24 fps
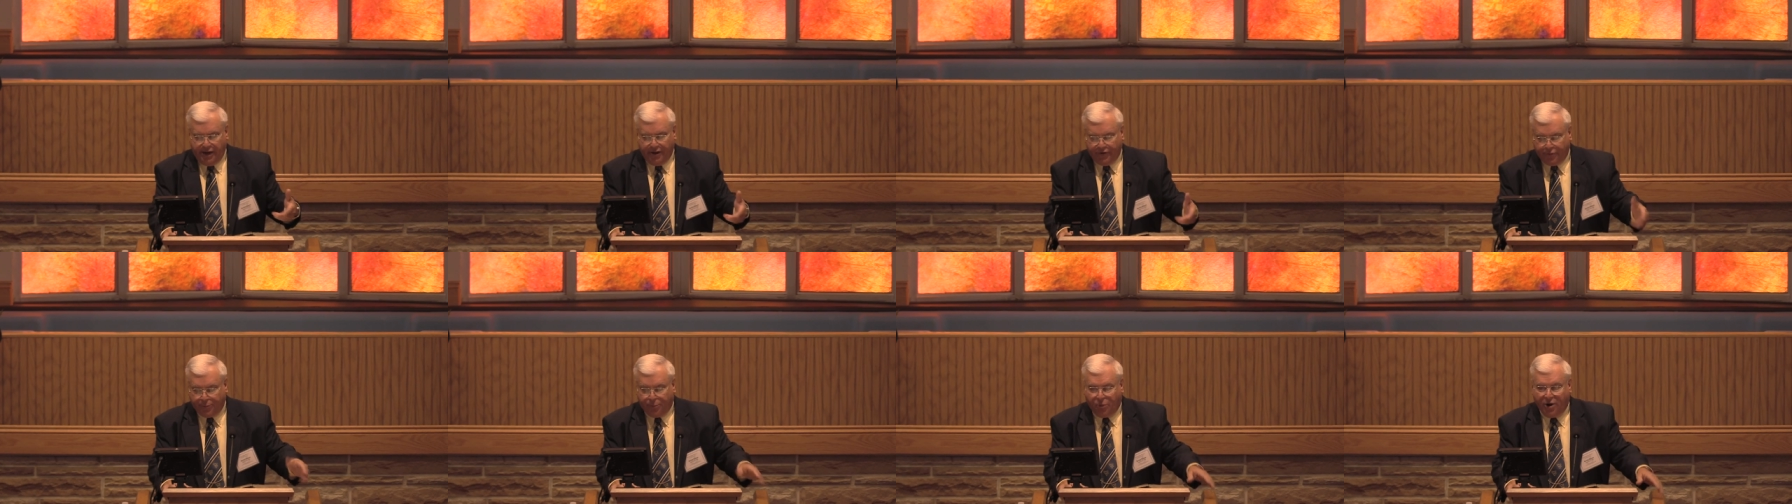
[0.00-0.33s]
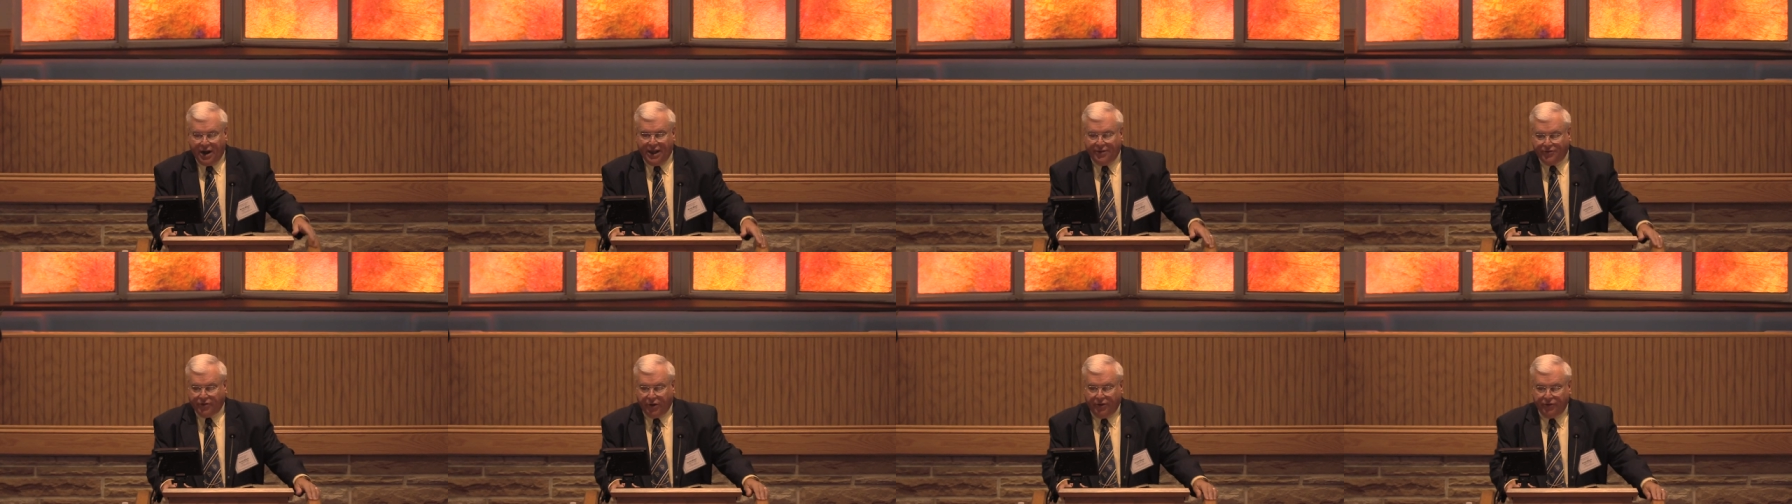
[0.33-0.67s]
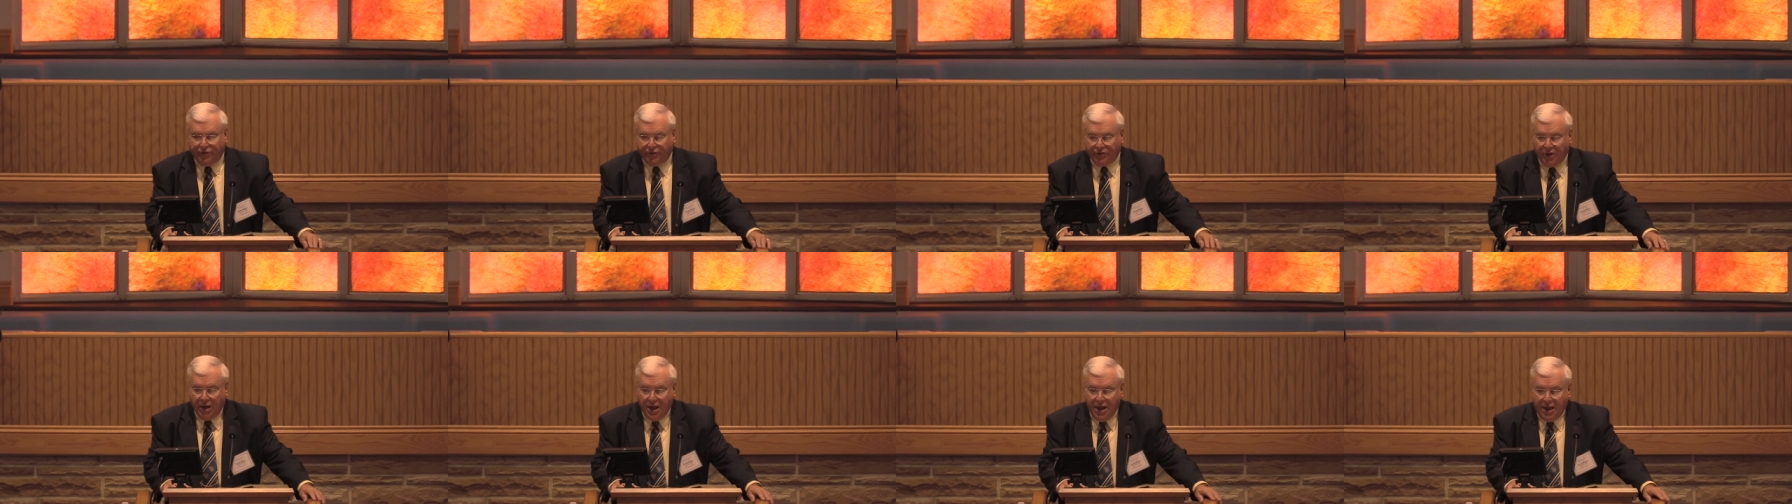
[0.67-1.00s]
His
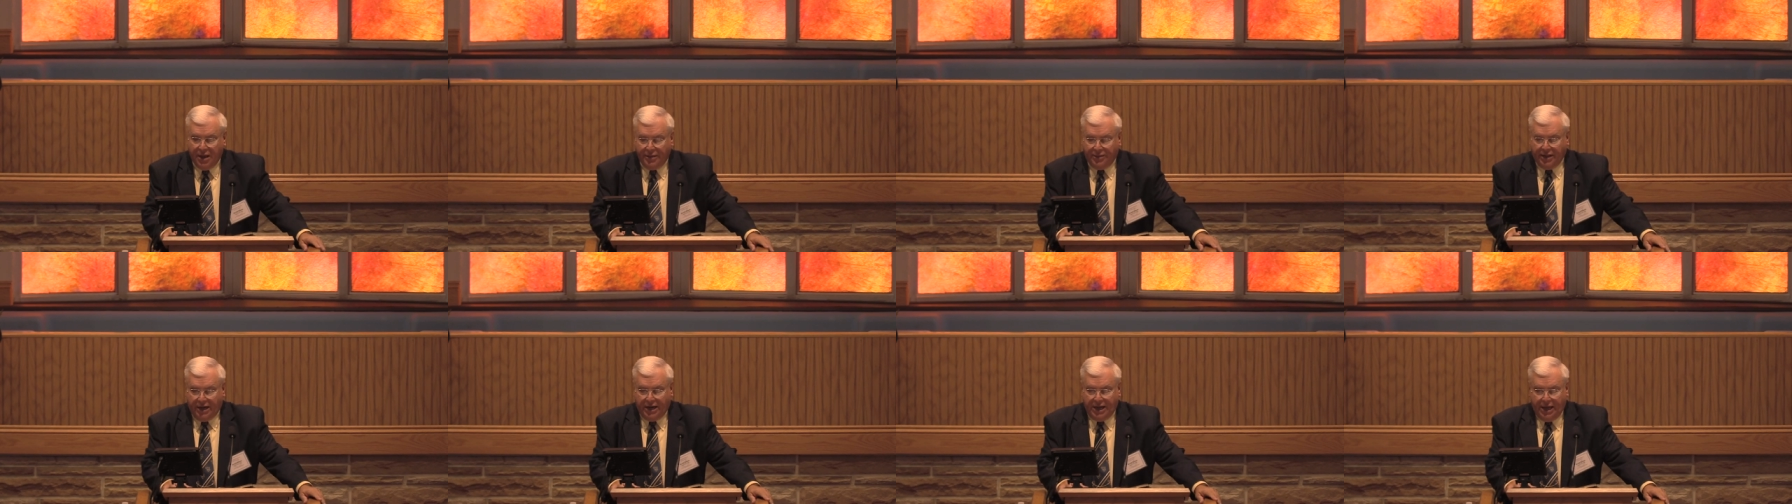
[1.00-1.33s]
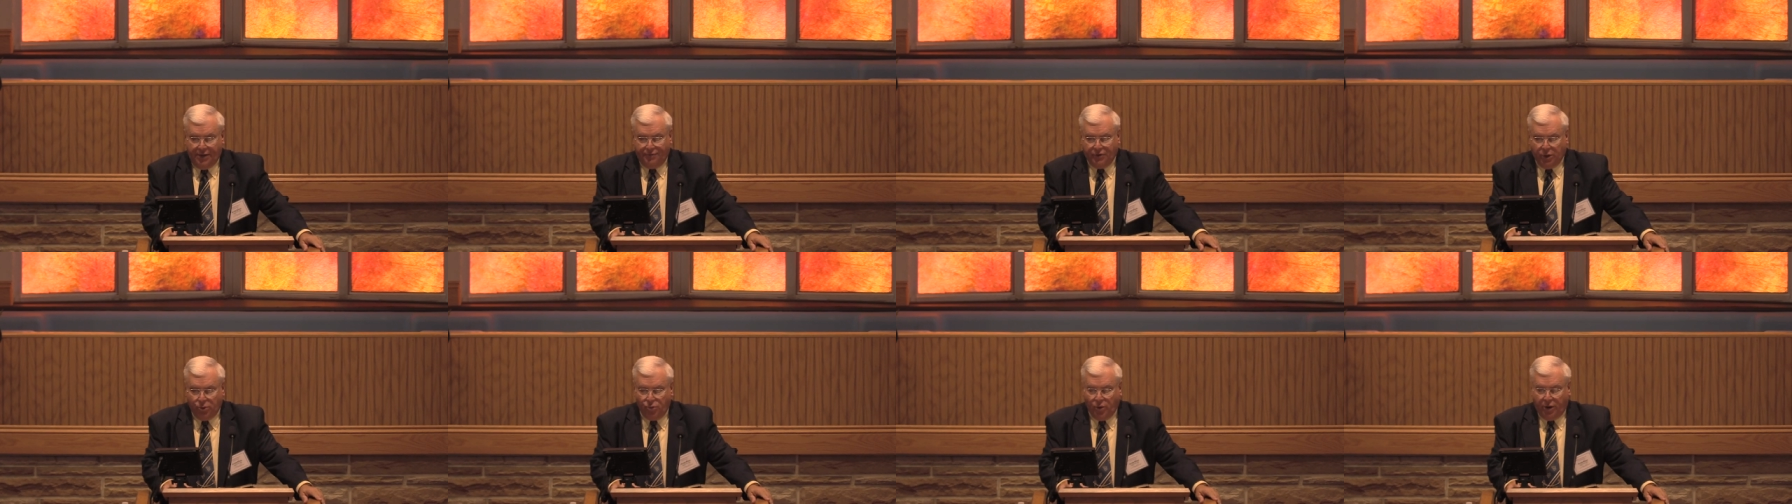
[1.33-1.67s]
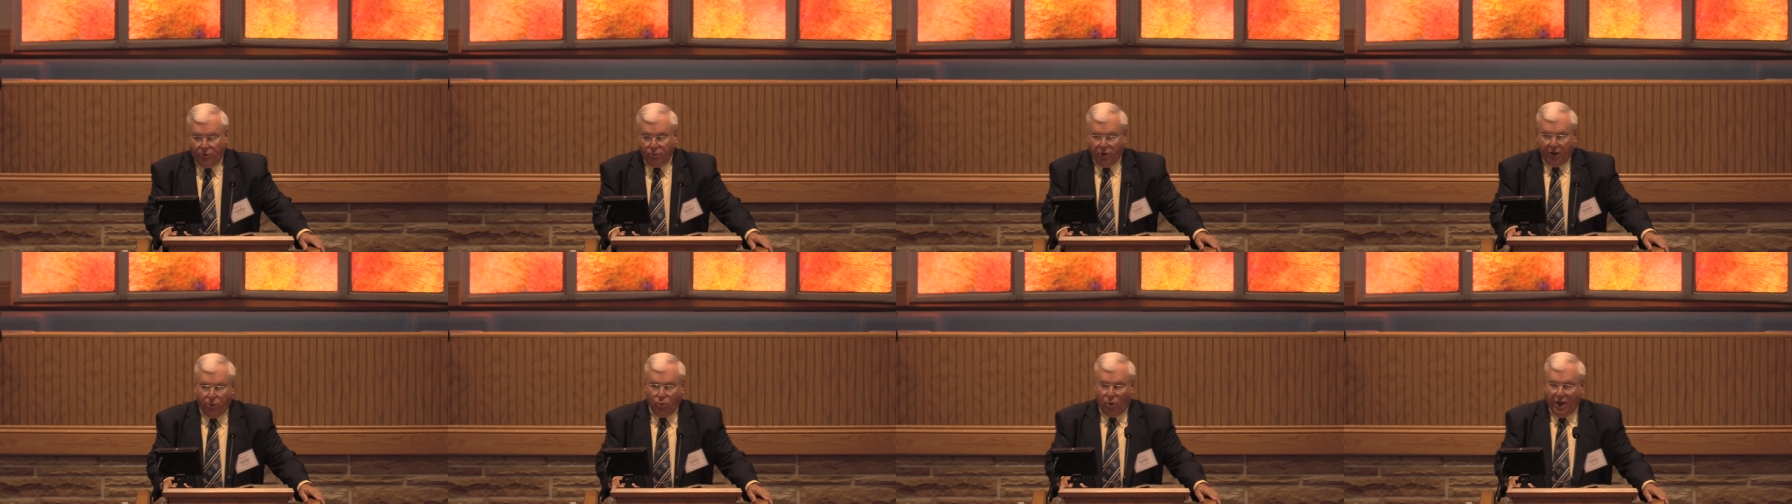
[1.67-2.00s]
presence that even
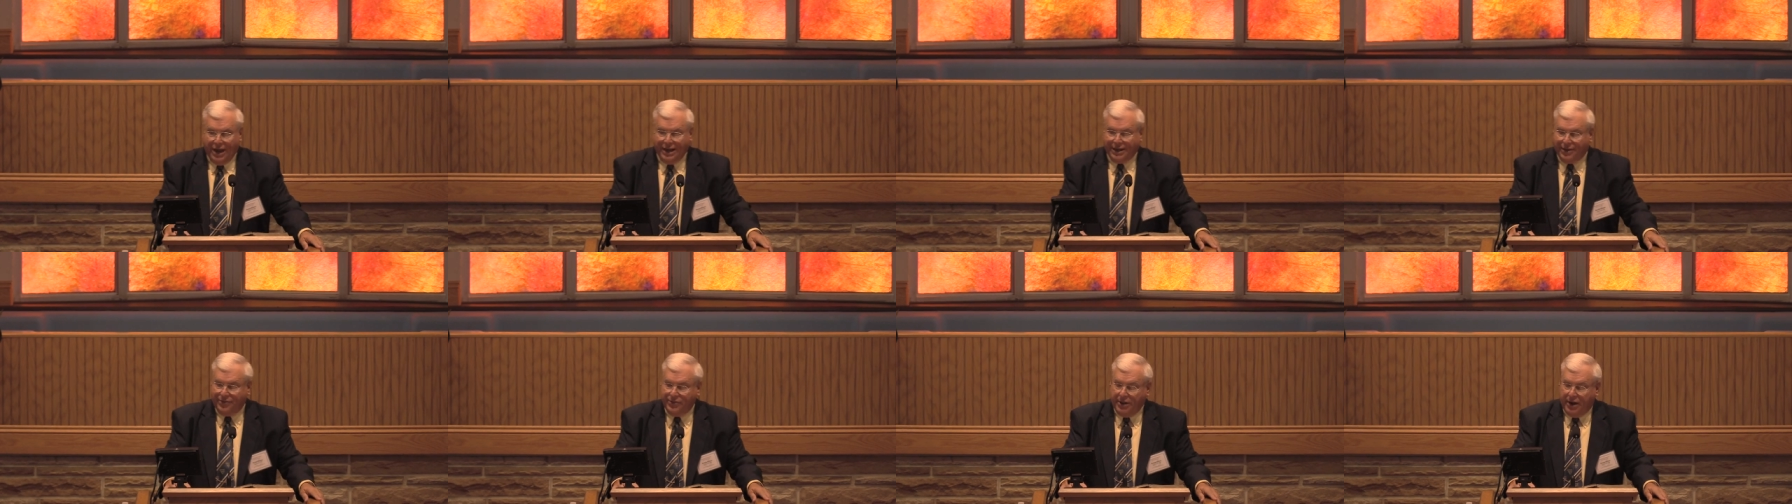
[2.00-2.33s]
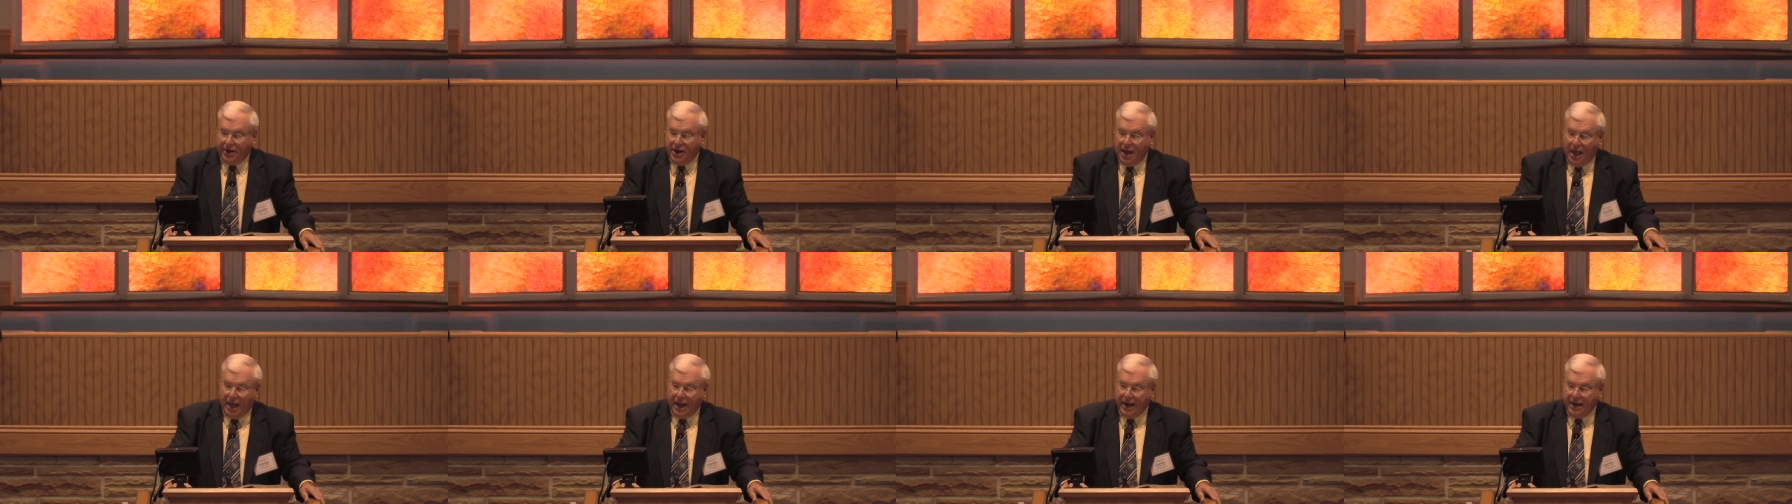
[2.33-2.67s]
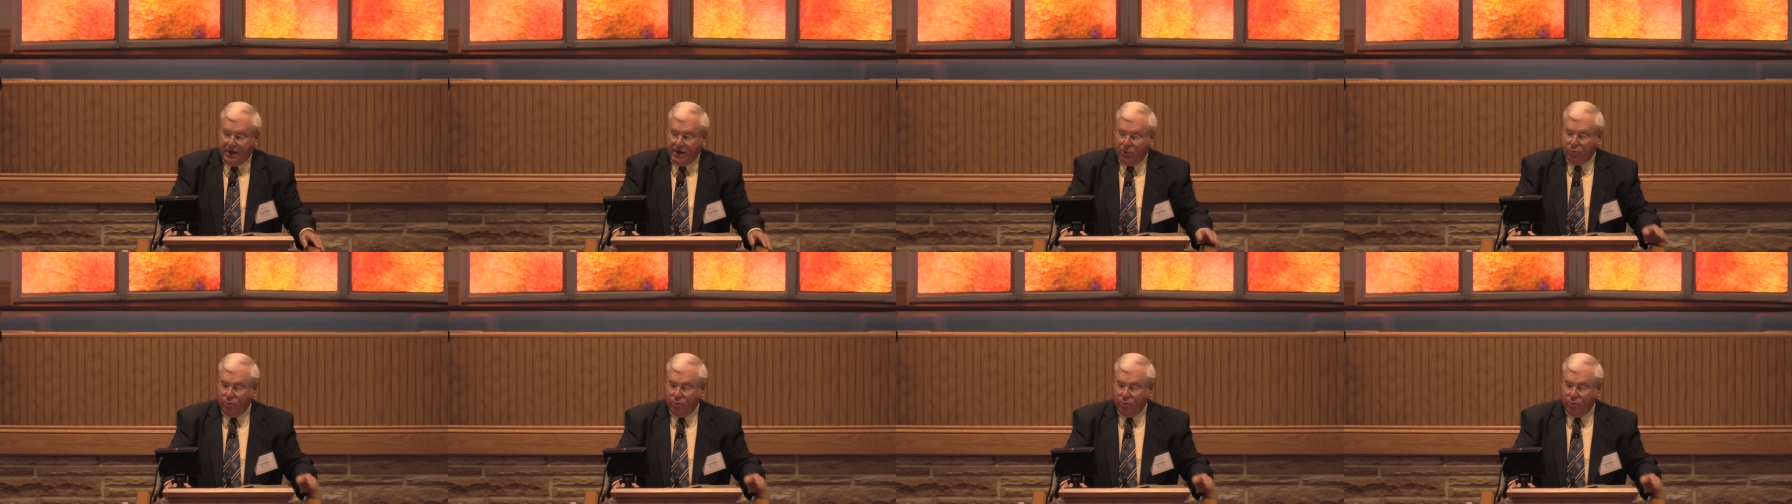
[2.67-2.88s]
when we wake in the night,